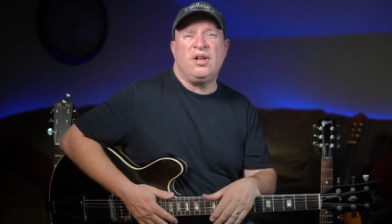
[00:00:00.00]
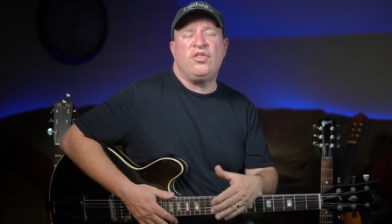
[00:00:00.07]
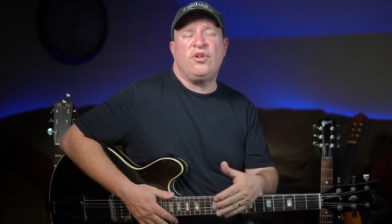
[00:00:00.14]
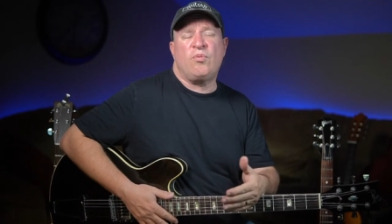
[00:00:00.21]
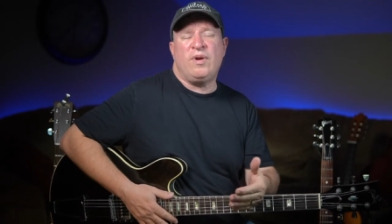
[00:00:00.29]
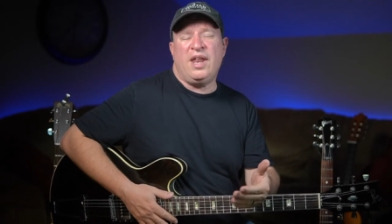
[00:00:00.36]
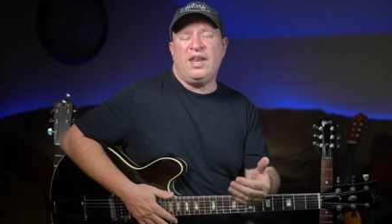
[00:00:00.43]

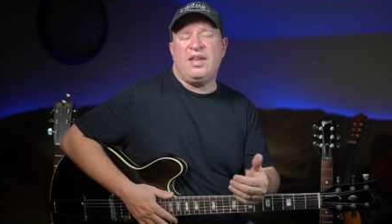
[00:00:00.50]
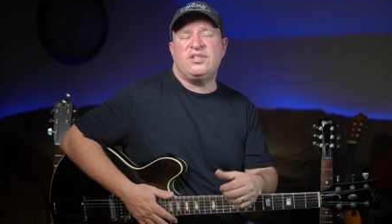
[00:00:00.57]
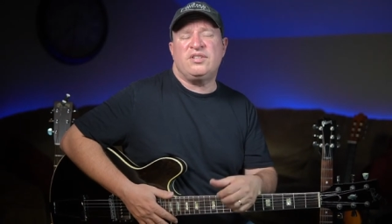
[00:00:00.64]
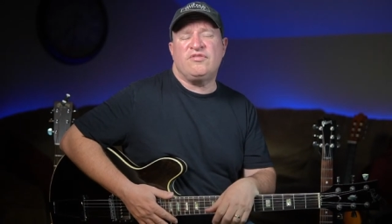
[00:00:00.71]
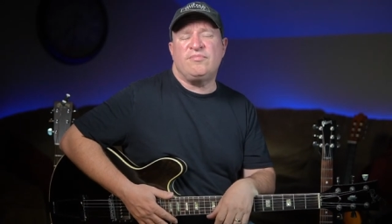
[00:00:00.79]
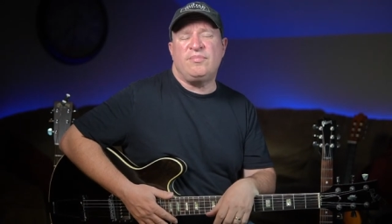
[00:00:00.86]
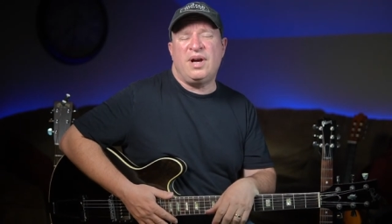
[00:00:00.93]
the
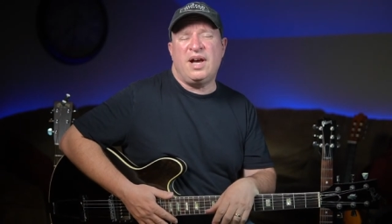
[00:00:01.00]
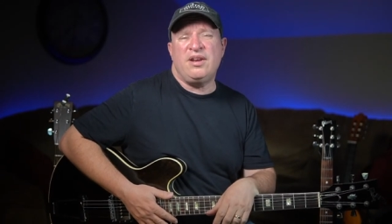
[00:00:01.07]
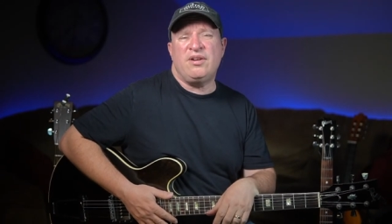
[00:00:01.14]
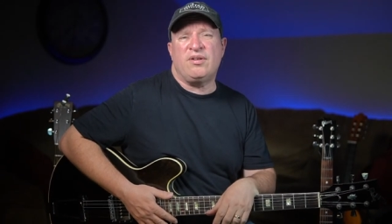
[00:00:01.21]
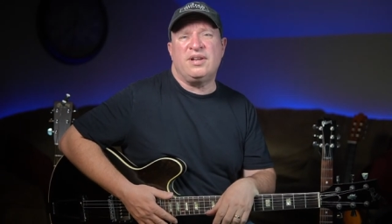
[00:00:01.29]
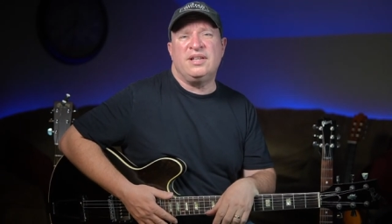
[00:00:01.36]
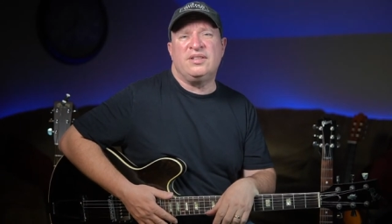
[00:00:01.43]
relative
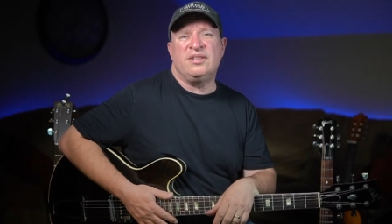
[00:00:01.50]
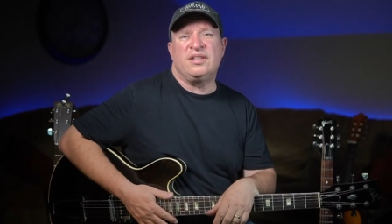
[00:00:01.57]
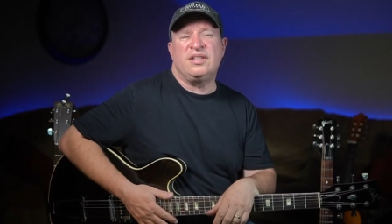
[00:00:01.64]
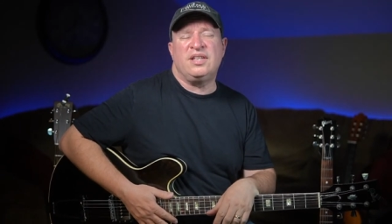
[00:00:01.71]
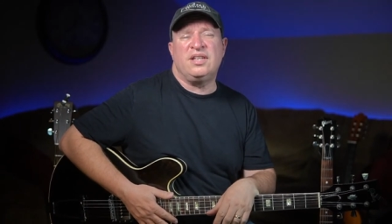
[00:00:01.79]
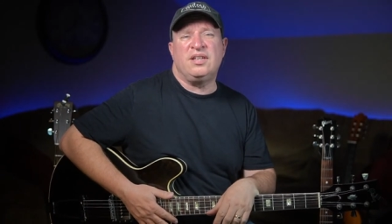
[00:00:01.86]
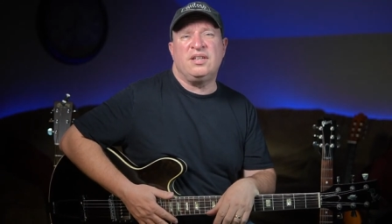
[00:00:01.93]
minor in the
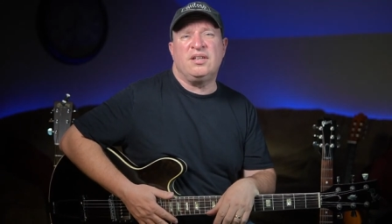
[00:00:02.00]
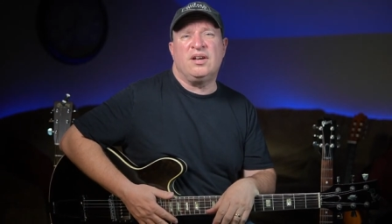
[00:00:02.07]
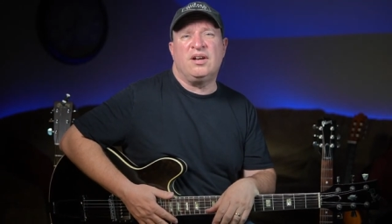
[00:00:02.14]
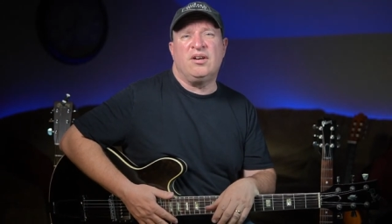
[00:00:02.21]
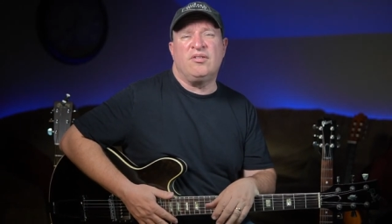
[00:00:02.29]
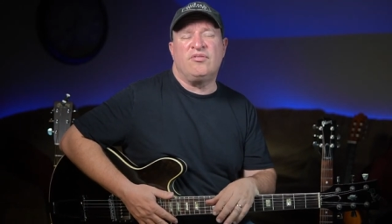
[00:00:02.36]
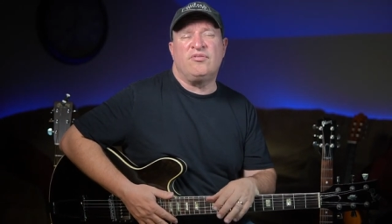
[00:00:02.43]
key
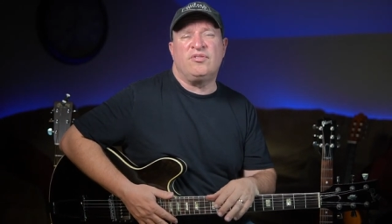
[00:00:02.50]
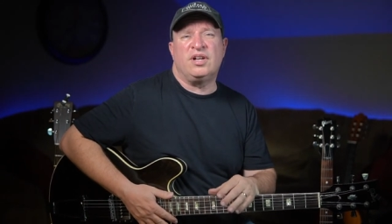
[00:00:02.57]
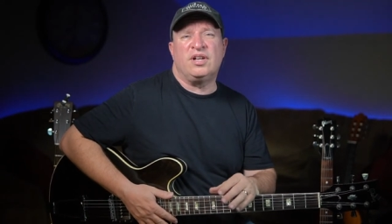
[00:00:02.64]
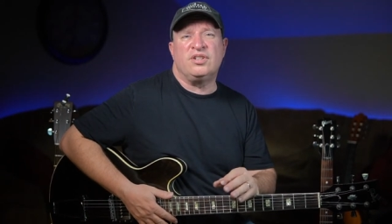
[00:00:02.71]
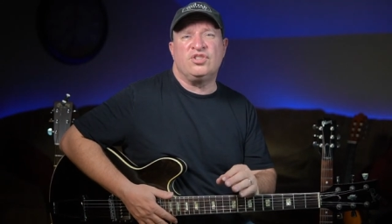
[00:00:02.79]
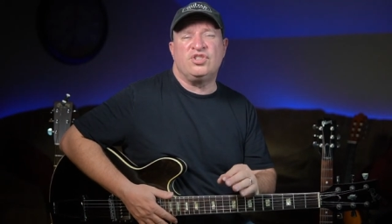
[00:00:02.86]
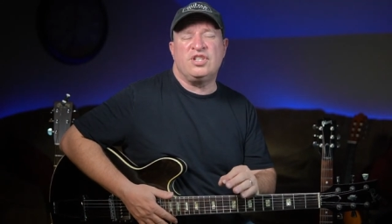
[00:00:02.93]
of
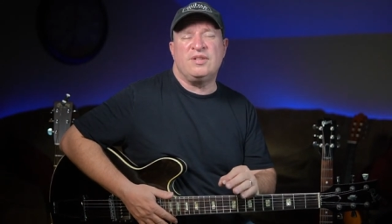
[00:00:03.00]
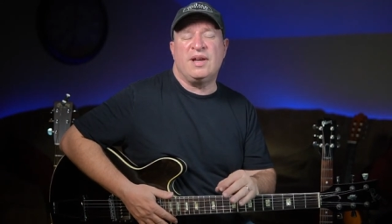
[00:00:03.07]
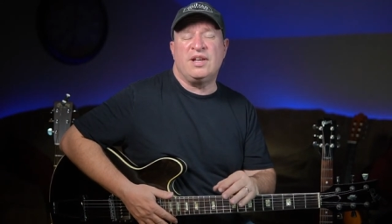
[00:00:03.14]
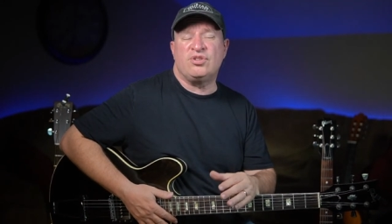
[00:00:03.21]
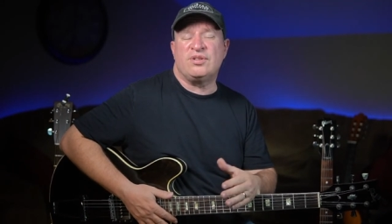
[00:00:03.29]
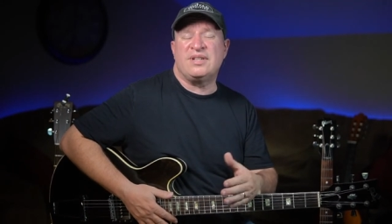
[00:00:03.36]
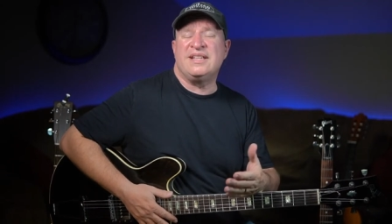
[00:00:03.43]
uh, G
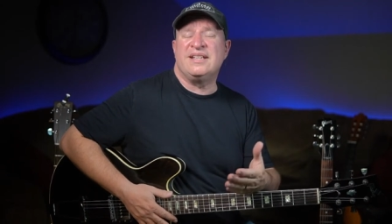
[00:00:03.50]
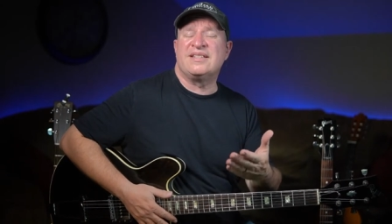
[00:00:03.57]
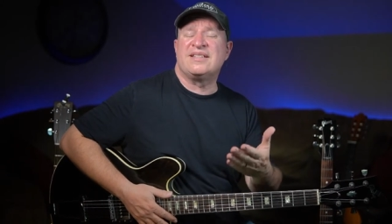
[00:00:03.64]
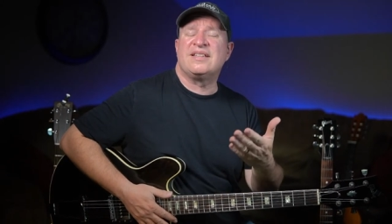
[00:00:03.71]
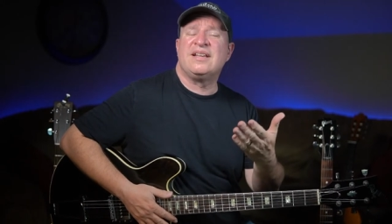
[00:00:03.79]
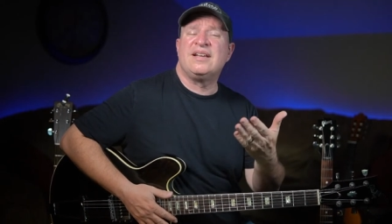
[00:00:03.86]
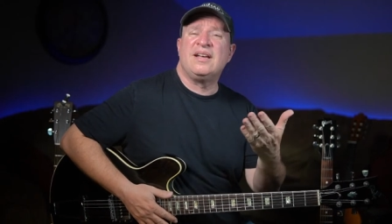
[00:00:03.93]
major
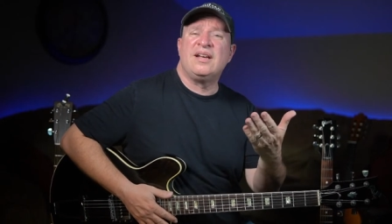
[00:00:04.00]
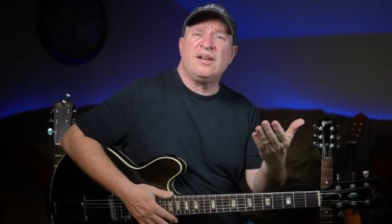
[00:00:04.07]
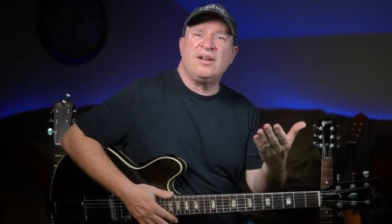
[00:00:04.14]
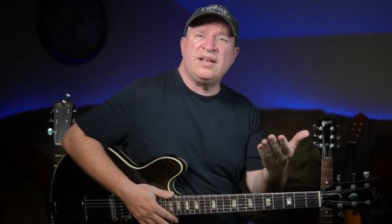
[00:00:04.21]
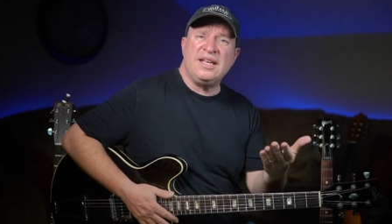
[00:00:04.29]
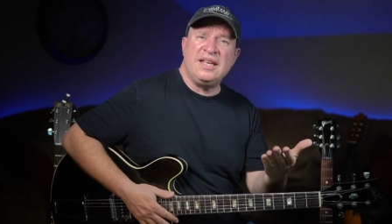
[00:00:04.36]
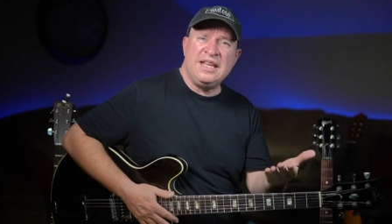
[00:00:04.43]
is
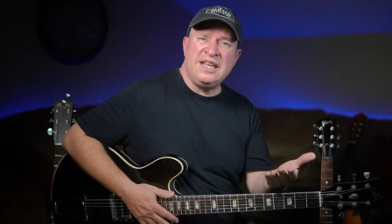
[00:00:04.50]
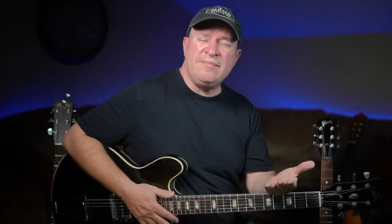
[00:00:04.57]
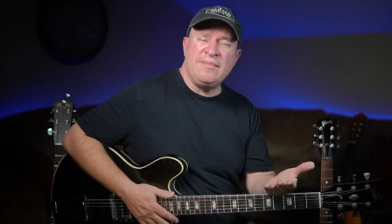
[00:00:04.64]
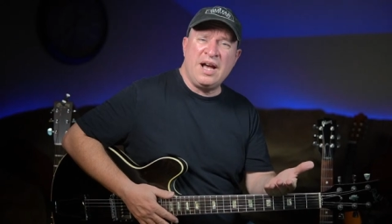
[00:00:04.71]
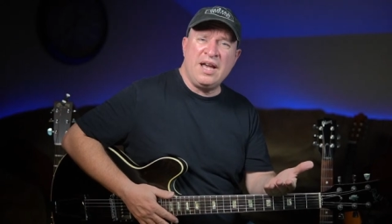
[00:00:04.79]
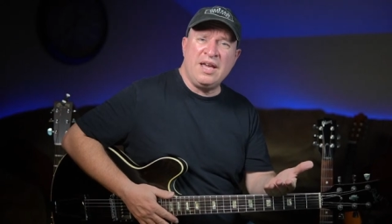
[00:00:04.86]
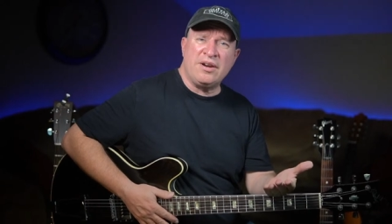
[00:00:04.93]
E
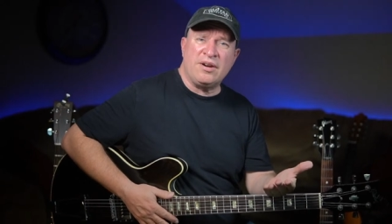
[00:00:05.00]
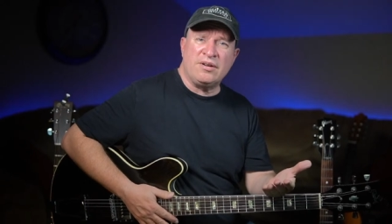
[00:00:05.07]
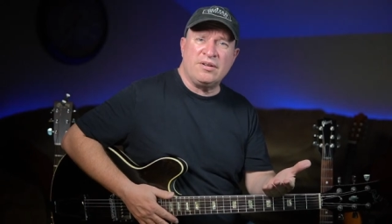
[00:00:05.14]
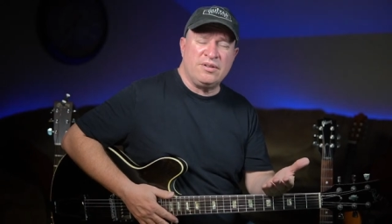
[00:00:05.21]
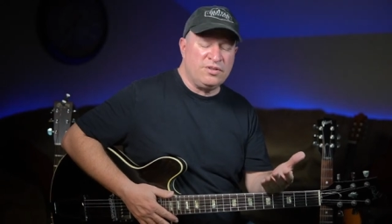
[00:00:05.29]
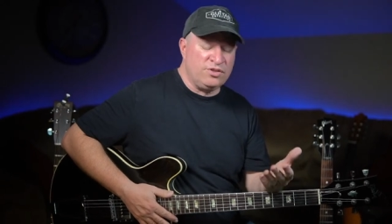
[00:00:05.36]
minor.